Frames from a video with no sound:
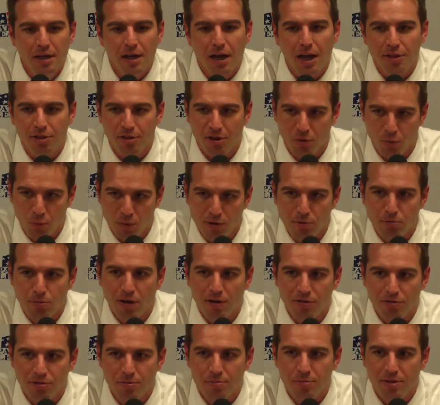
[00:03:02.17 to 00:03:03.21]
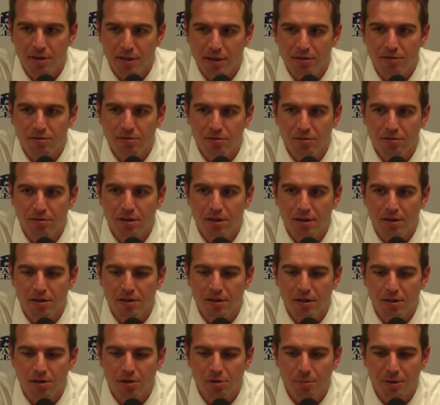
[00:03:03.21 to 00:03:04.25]
I thought we rushed some things uh,
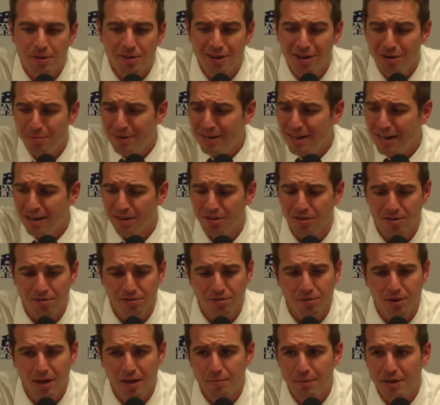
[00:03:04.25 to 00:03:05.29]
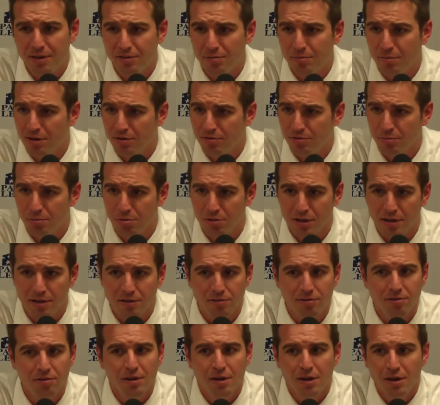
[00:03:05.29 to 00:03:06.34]
a little bit there, but yeah, I thought Sune made some hustle
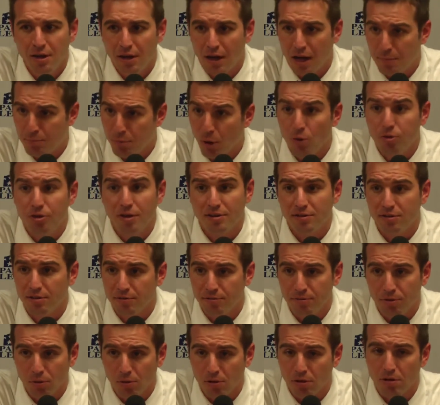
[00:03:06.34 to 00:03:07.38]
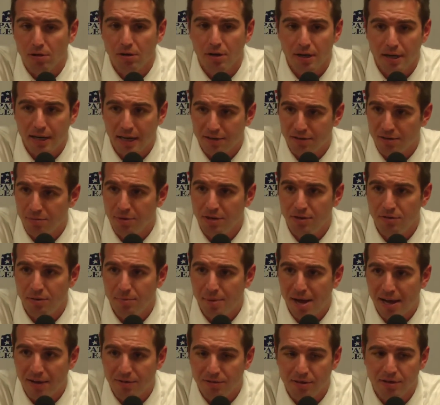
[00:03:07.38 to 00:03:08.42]
plays on both ends of the floor. Got some easy
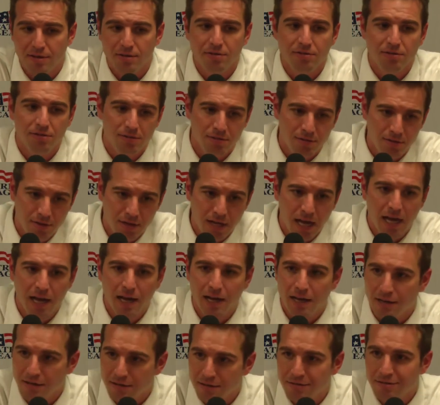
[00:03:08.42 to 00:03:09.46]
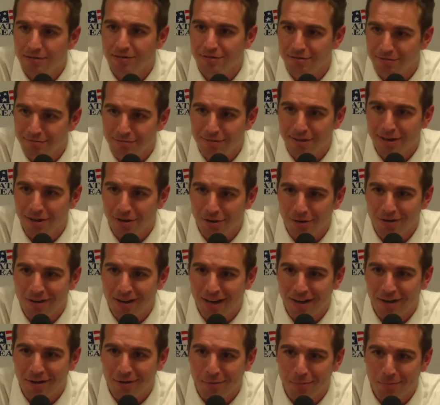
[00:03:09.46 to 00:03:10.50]
baskets. Kai, you know,
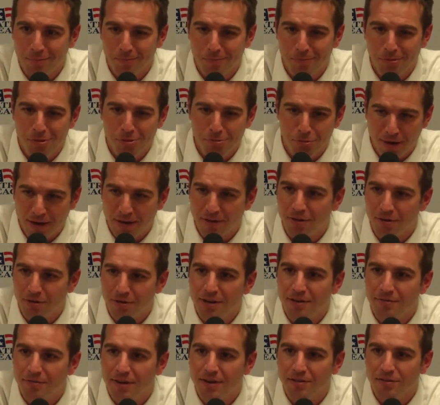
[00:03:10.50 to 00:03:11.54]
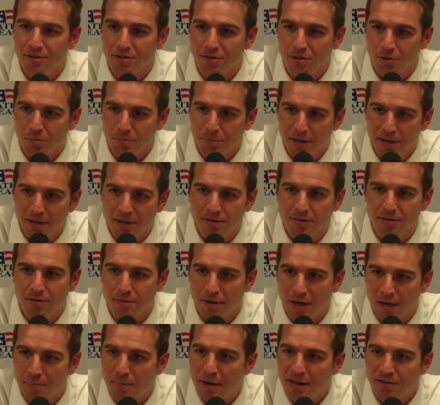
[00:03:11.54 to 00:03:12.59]
kind of threatened their defense a little bit
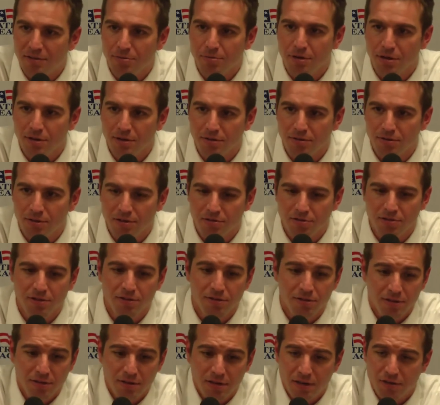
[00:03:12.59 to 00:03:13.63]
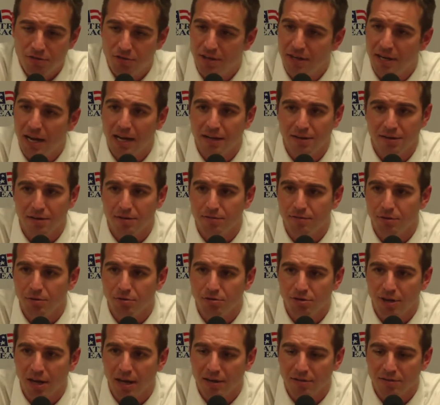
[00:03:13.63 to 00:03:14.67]
and, and made some good decisions, and, and, she knocked in a few
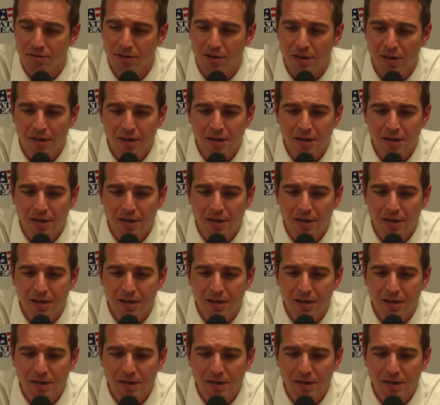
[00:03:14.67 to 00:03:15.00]
shots.